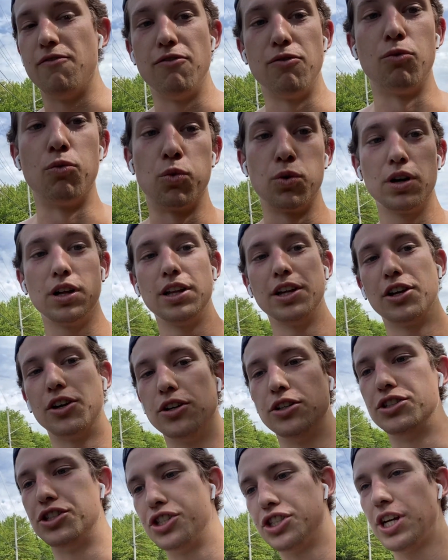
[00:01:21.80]
really
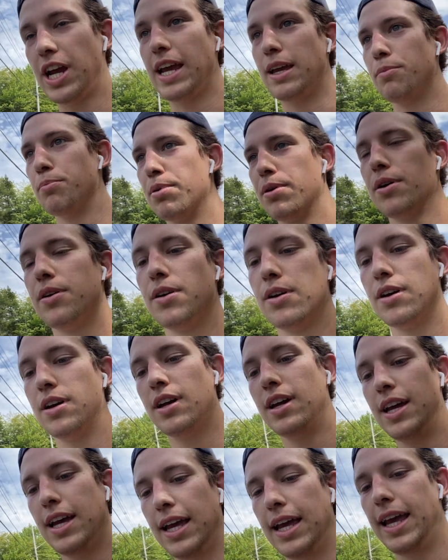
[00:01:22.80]
good shape,
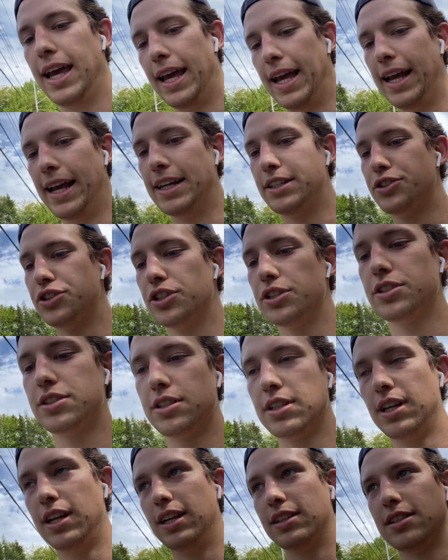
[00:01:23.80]
it's
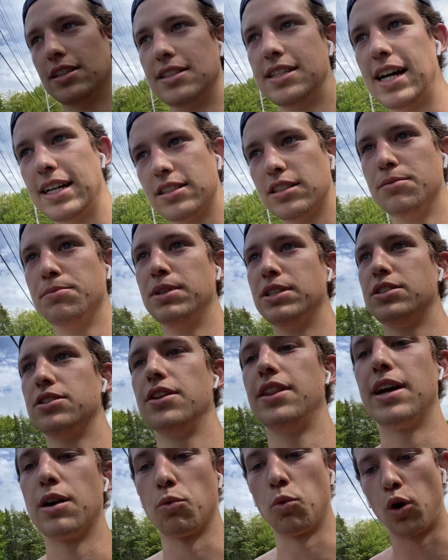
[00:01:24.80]
a testament to
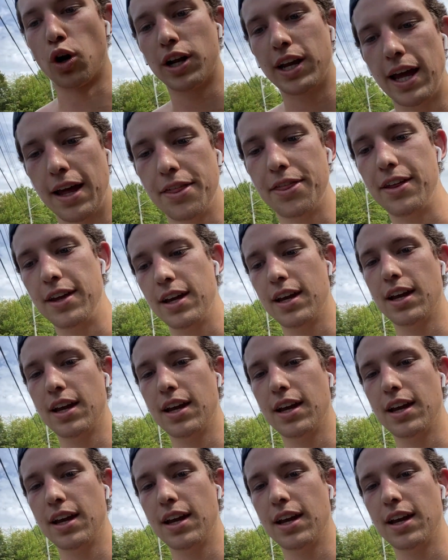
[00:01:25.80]
their work ethic,